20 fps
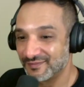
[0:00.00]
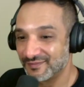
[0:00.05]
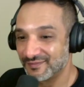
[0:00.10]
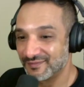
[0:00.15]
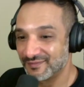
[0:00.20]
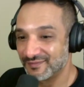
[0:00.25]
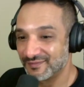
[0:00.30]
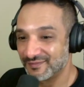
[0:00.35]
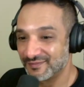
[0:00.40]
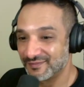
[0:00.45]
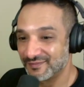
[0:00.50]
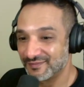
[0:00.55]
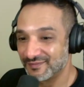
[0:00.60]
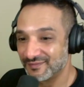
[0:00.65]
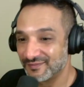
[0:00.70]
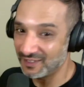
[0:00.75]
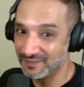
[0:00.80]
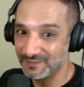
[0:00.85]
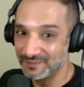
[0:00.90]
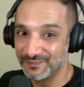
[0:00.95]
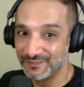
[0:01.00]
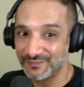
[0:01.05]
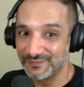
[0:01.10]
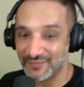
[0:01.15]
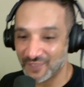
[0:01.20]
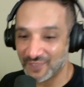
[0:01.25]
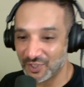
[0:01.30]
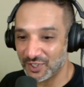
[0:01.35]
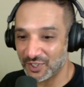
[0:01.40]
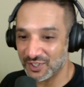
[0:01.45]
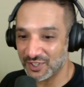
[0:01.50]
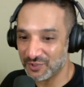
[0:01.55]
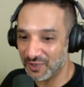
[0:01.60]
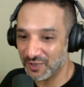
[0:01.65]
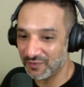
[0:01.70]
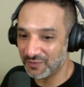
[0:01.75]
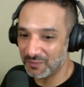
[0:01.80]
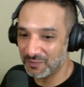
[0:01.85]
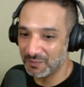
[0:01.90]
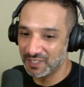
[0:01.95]
So there you go. Heard it
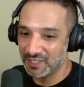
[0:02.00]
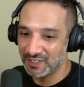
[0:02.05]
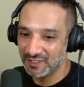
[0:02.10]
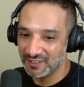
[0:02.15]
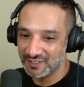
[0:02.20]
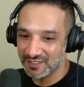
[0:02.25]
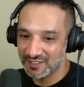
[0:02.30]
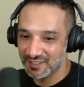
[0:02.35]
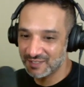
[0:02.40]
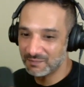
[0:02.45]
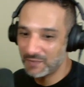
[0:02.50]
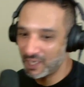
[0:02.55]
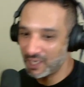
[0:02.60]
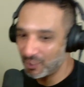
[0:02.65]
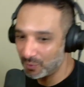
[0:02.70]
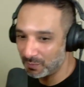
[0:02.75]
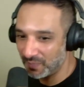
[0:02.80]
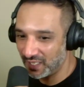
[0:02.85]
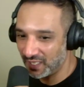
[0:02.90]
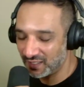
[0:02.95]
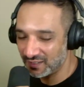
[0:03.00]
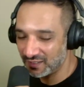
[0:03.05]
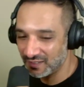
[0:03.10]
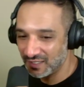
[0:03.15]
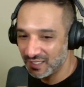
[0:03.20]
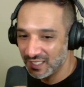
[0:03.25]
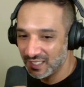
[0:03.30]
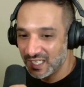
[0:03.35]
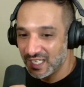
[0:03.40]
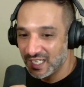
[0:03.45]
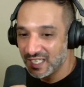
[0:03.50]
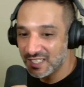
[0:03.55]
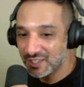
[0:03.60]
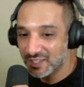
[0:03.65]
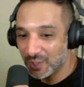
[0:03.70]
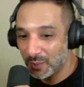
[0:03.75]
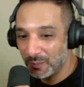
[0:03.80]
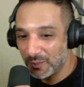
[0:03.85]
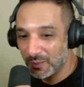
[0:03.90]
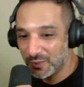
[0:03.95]
straight from my dogs. This is my old man. He's
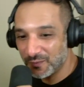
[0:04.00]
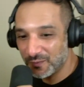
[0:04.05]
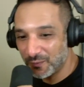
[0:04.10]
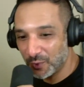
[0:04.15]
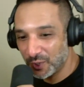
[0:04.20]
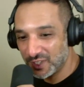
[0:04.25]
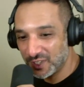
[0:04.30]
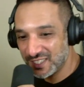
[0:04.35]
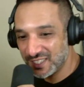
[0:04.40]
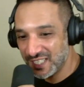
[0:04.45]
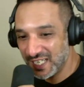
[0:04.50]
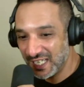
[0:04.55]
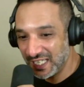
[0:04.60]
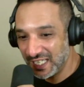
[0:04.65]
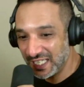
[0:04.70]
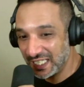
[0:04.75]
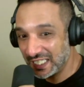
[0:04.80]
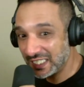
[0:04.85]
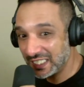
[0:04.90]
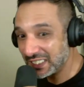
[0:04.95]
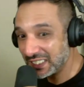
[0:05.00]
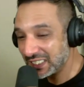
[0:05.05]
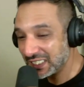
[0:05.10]
almost 14.